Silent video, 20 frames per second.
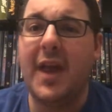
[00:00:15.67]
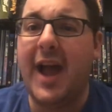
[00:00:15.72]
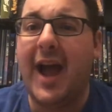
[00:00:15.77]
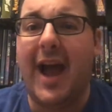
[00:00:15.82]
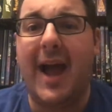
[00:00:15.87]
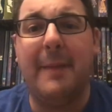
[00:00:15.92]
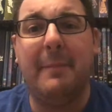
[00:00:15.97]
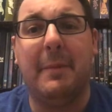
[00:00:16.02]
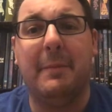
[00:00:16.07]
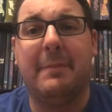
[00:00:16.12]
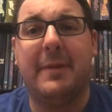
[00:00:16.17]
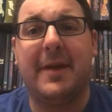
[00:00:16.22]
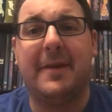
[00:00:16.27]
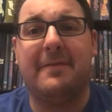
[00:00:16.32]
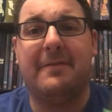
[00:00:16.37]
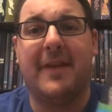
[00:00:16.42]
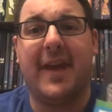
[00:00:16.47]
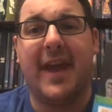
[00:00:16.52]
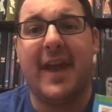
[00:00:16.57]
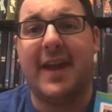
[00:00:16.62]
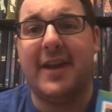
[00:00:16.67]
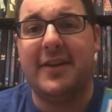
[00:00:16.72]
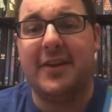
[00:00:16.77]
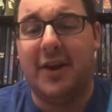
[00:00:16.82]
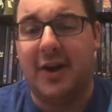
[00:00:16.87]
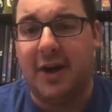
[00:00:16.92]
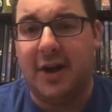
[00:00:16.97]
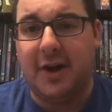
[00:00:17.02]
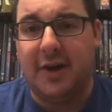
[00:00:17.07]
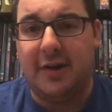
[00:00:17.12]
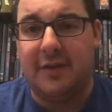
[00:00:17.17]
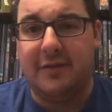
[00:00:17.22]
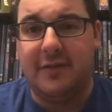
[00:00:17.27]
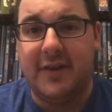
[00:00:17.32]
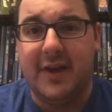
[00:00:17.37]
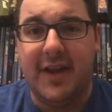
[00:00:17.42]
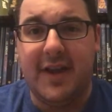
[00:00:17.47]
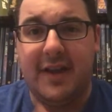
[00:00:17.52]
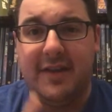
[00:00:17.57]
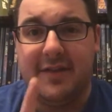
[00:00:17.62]
I'm a big fan of
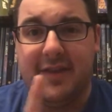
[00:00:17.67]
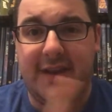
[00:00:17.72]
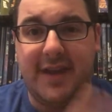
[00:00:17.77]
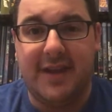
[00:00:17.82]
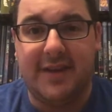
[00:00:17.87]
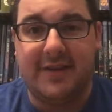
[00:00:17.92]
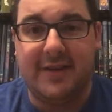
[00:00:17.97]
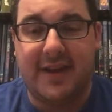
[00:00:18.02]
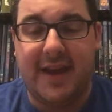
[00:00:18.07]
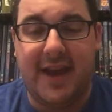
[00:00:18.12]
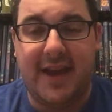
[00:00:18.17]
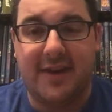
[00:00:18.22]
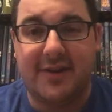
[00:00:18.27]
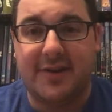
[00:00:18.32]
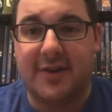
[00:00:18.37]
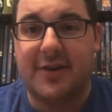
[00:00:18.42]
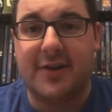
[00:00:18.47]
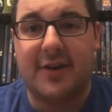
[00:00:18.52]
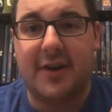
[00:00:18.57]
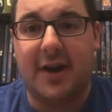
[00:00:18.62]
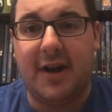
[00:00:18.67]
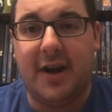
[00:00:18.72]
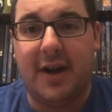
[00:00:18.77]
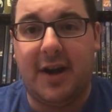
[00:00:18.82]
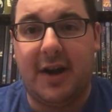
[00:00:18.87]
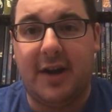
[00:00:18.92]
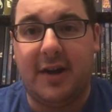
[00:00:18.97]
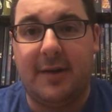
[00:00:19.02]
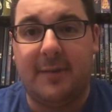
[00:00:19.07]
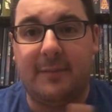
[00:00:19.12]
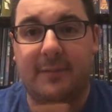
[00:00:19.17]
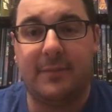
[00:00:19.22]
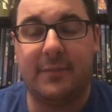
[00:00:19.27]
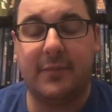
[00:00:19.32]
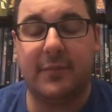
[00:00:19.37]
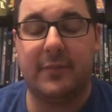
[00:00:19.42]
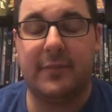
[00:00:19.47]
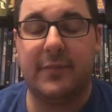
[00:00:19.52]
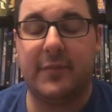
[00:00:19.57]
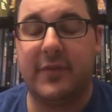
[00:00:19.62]
the Indicator
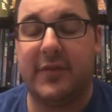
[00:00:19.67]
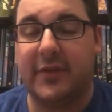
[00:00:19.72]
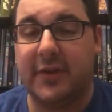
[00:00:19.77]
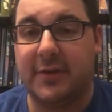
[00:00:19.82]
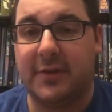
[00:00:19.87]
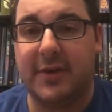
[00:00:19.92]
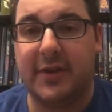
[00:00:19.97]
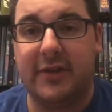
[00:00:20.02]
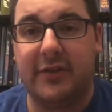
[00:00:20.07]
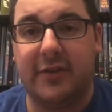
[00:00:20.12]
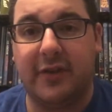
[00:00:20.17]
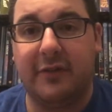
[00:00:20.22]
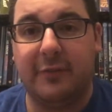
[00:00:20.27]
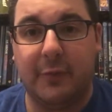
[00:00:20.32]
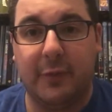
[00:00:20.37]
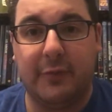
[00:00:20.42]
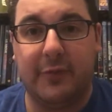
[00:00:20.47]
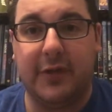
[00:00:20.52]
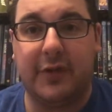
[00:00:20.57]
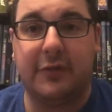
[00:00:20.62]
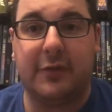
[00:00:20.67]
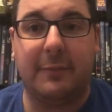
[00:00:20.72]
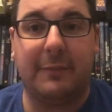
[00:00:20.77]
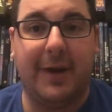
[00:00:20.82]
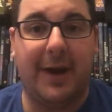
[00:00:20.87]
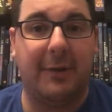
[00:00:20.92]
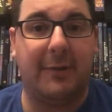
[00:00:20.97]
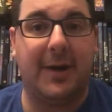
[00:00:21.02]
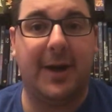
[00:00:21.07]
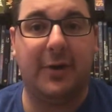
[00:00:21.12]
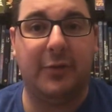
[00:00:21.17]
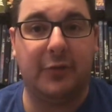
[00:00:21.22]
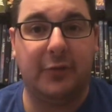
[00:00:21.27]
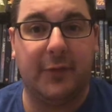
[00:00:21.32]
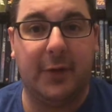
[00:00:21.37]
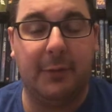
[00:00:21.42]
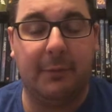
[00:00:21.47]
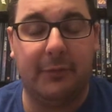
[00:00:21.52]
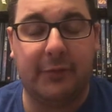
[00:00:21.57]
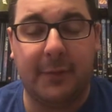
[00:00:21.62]
series of movies from Powerhouse
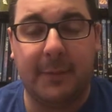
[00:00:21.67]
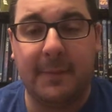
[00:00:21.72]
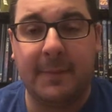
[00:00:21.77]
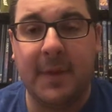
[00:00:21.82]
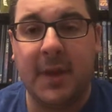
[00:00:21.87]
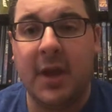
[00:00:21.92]
Films.